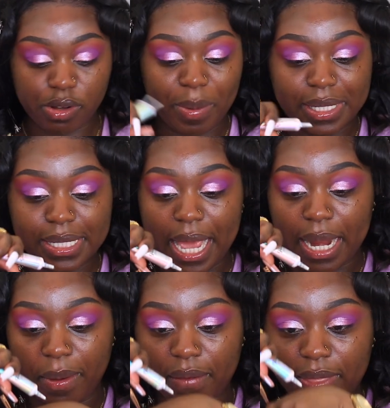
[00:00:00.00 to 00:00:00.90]
gonna grab a
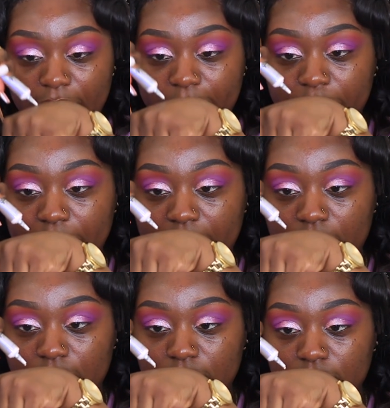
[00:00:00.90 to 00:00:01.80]
tiny bit of that at the back of my
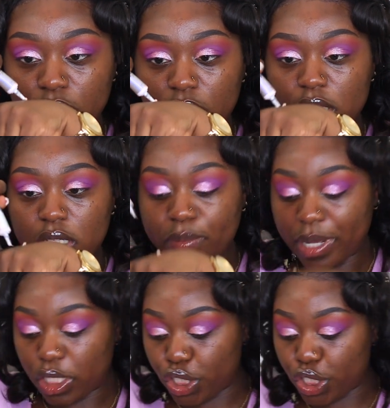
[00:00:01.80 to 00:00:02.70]
hand. Just
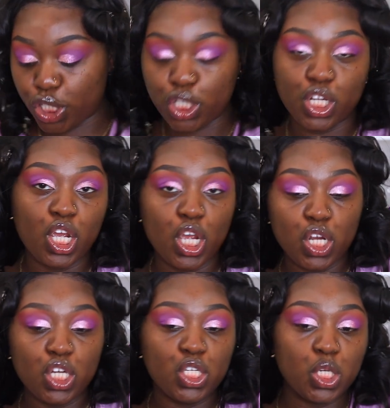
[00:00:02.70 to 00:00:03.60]
a
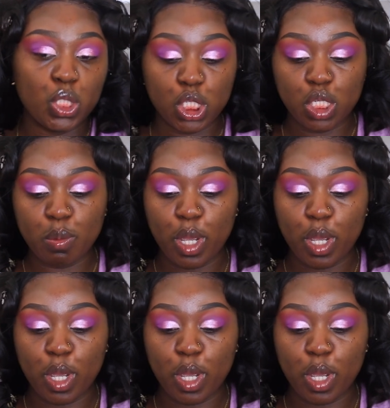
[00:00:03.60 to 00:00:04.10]
smidge.